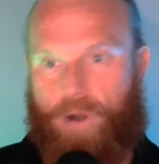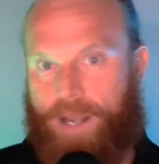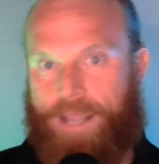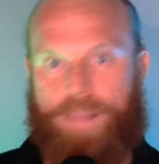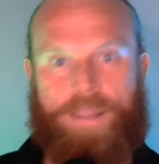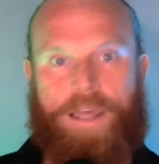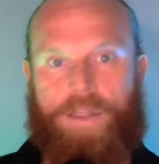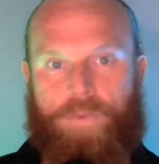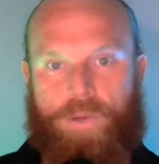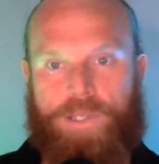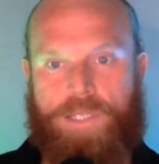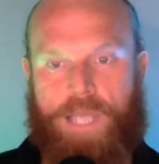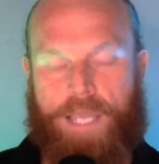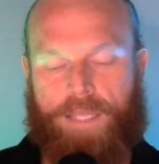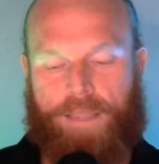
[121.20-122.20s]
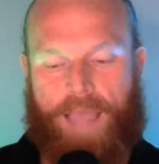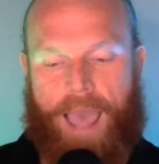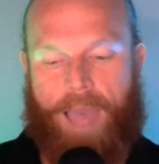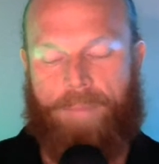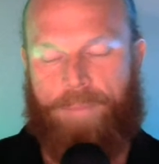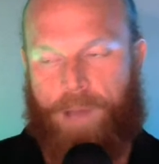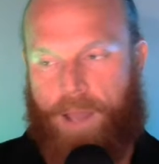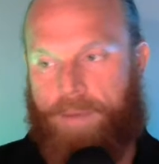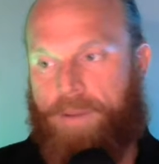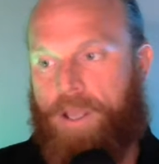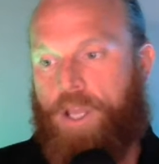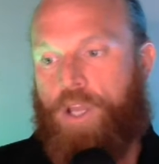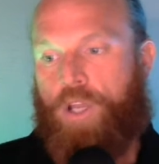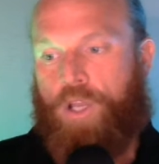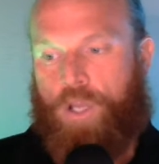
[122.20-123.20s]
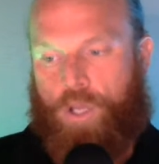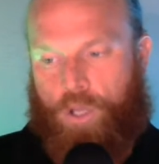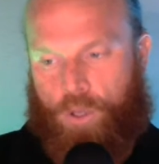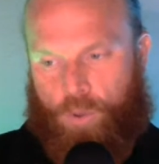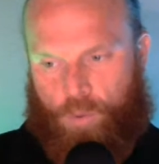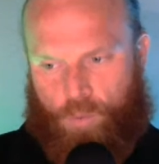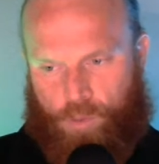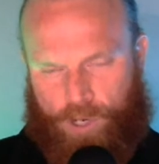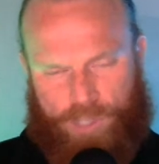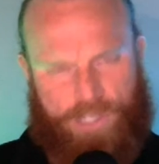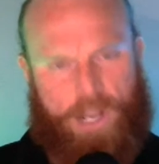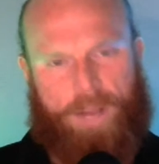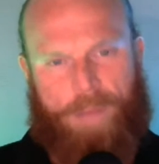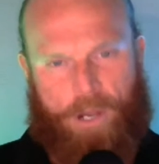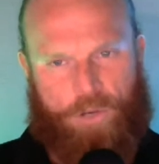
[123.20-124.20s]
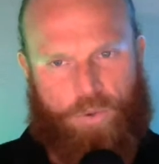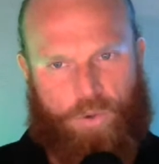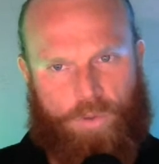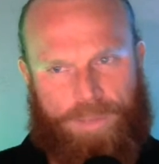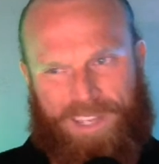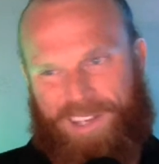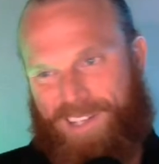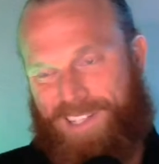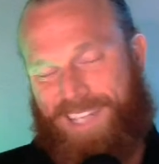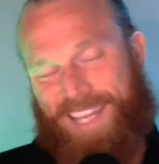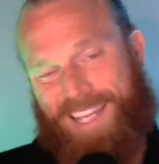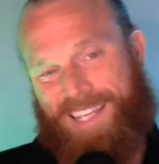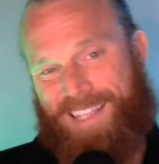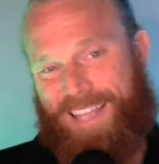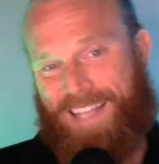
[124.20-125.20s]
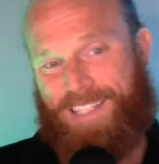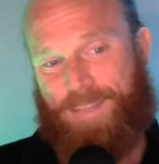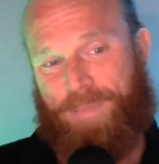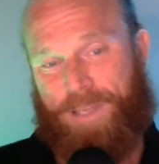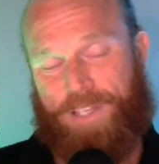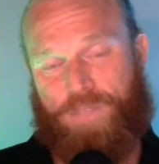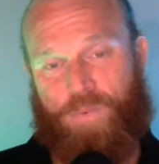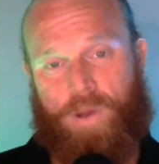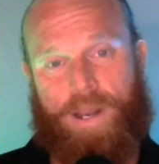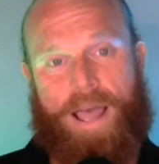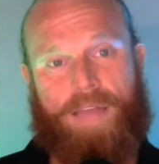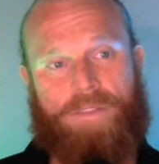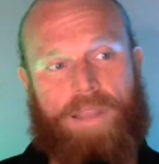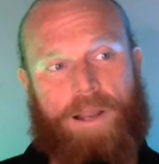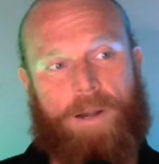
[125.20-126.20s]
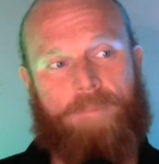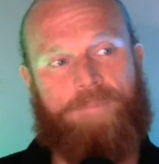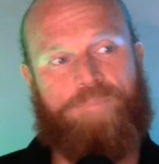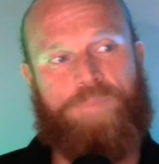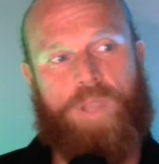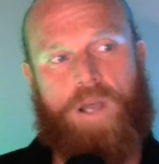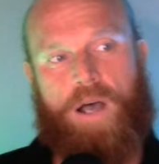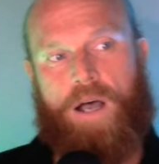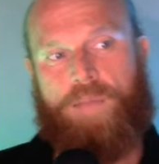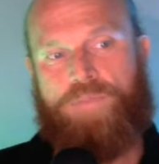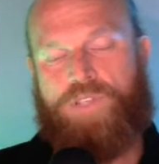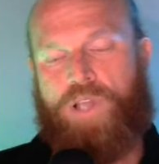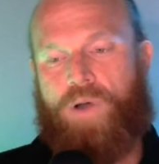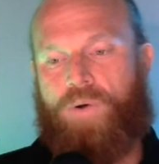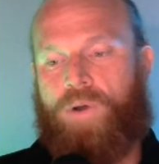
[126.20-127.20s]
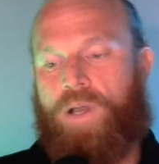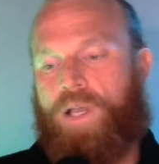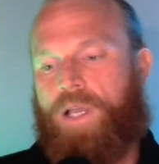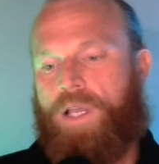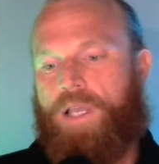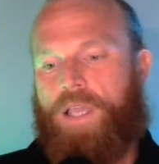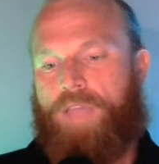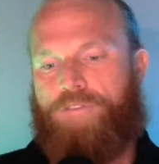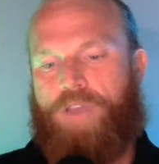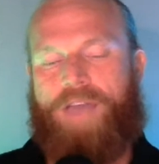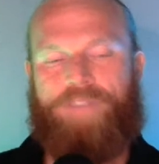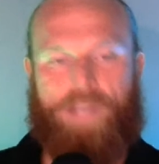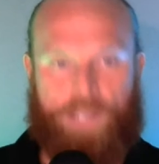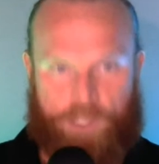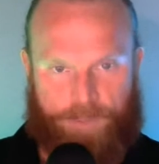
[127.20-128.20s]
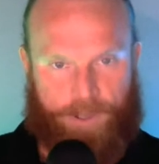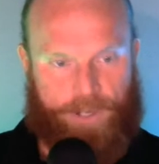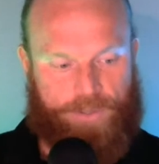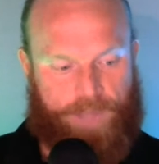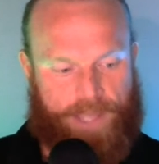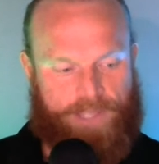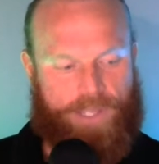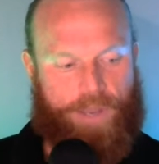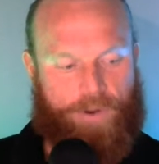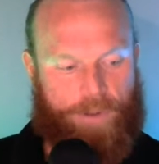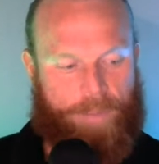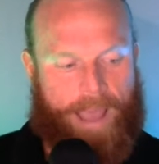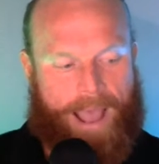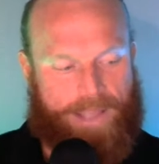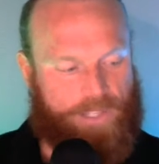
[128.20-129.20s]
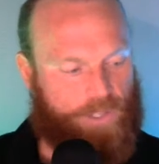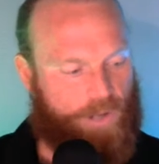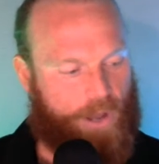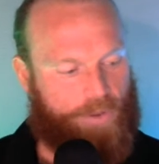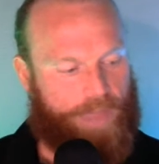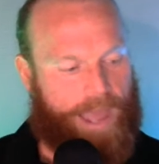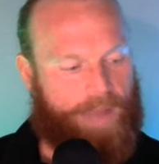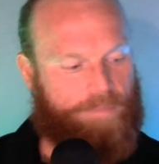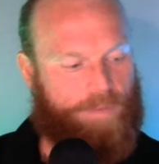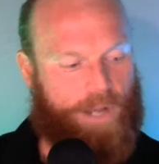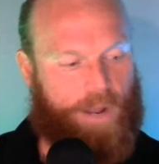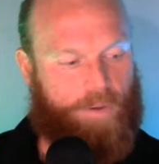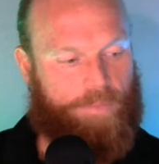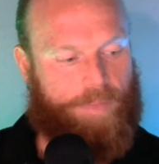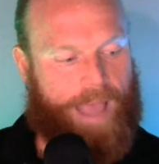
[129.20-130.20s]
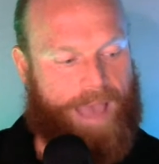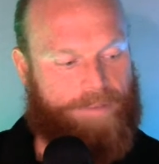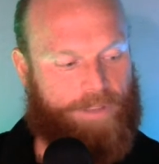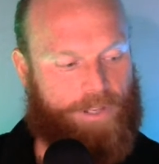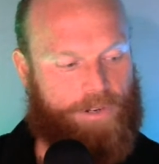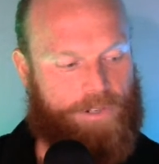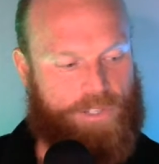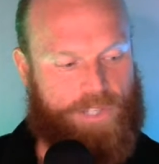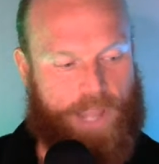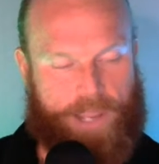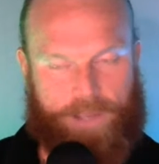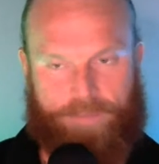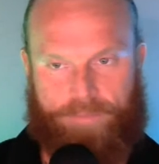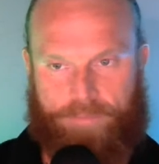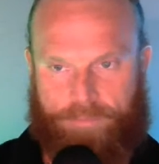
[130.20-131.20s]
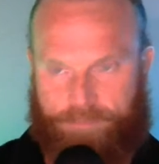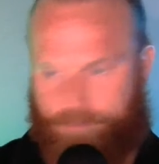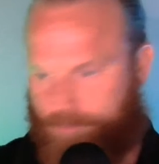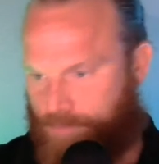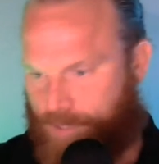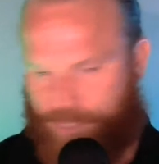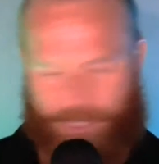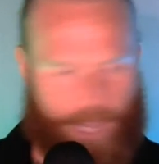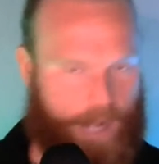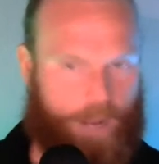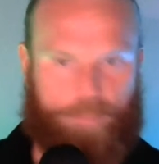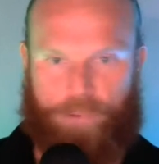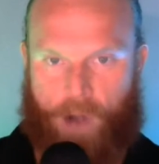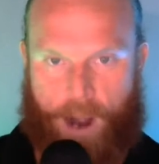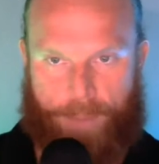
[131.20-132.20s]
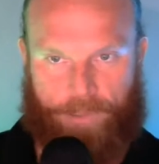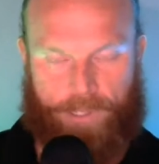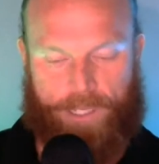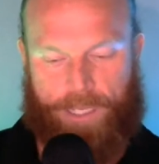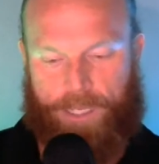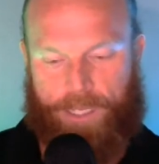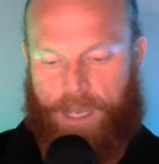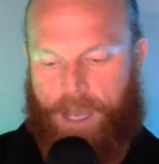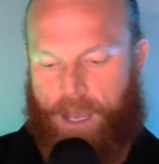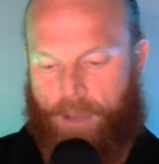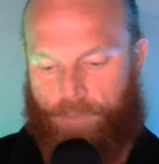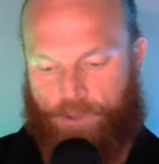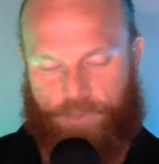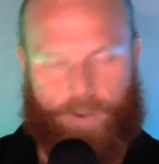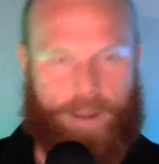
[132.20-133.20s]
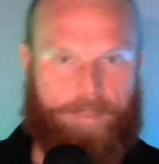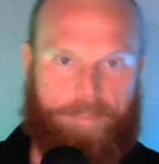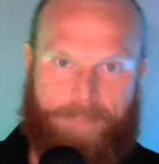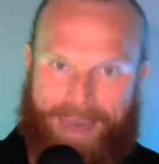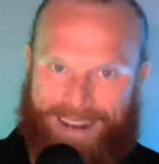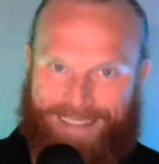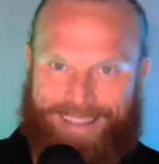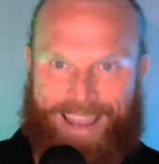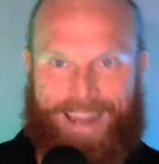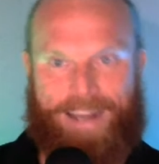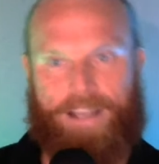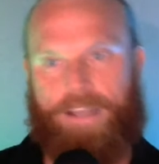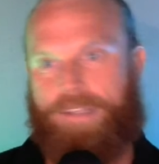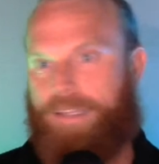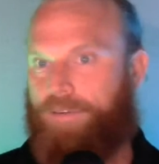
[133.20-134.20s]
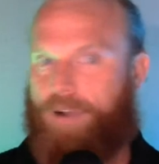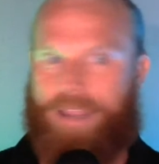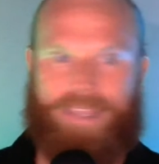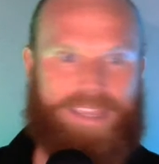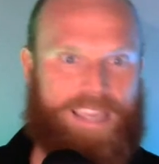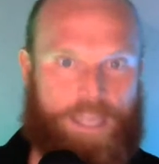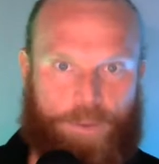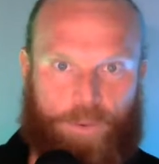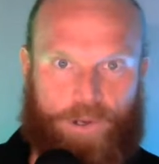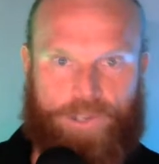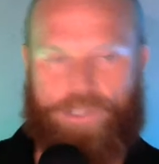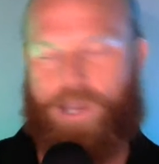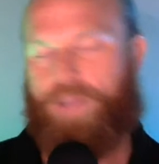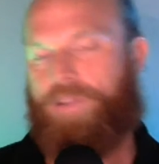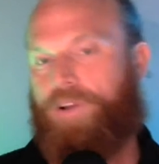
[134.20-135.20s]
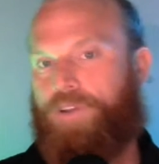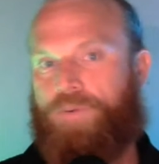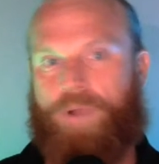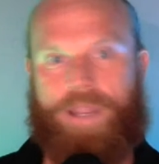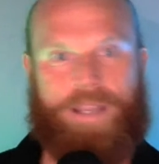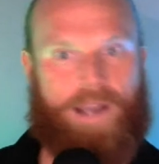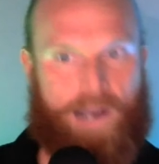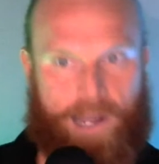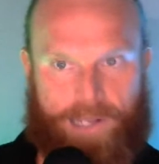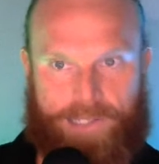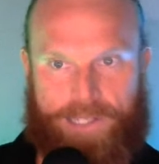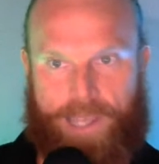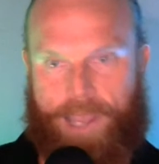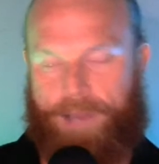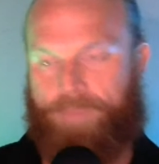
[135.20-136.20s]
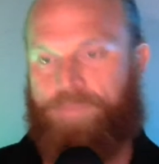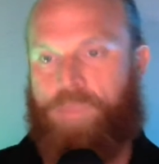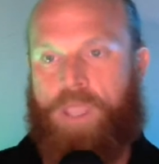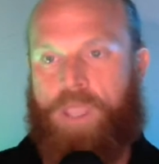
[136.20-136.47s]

any of the other ones like that. But we're going to talk about Google because that's the biggest one out there. So if you have any experience with SEO in the past, you know that having your site set up properly with the right metadata, the right keywords on there, the right content